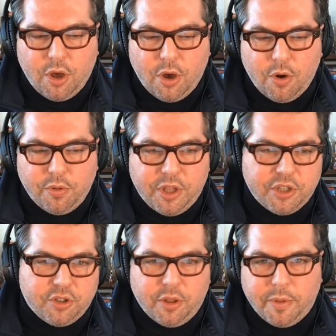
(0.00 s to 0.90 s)
oh,
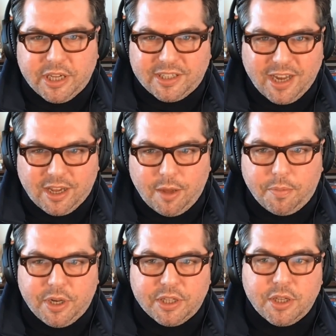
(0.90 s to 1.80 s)
these are the biggest tech
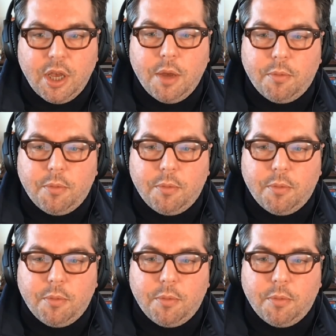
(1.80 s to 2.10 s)
companies,